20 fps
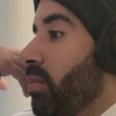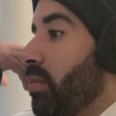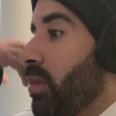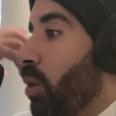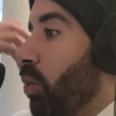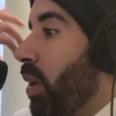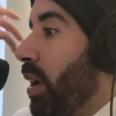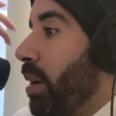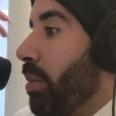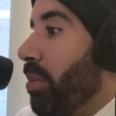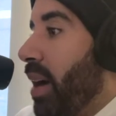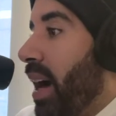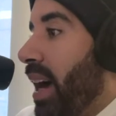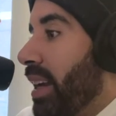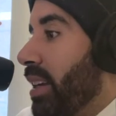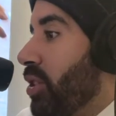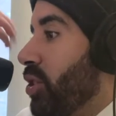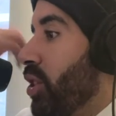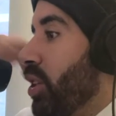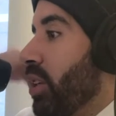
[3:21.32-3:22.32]
the way your
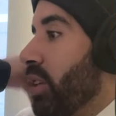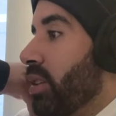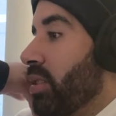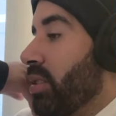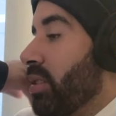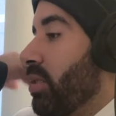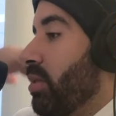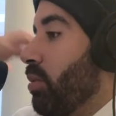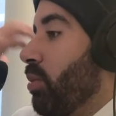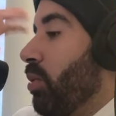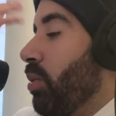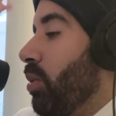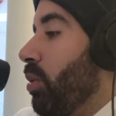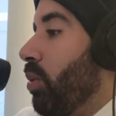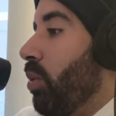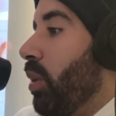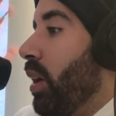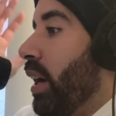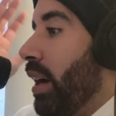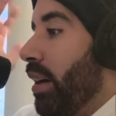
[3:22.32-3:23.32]
body jerks,
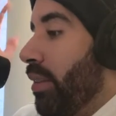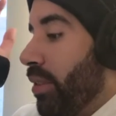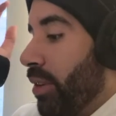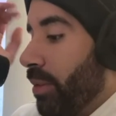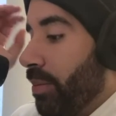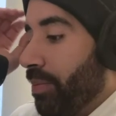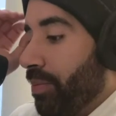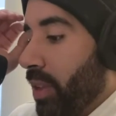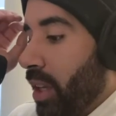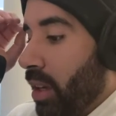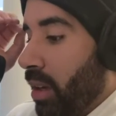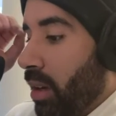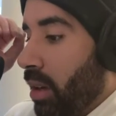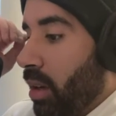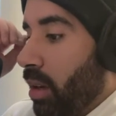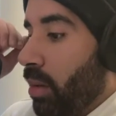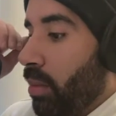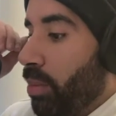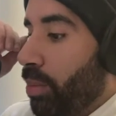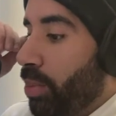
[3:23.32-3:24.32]
whatever.
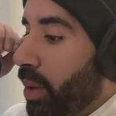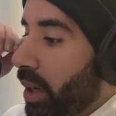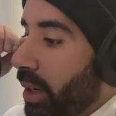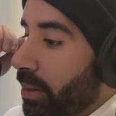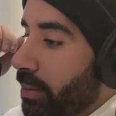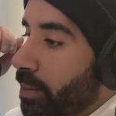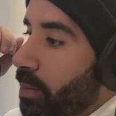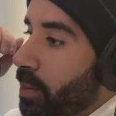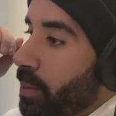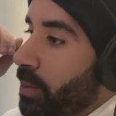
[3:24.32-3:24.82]
But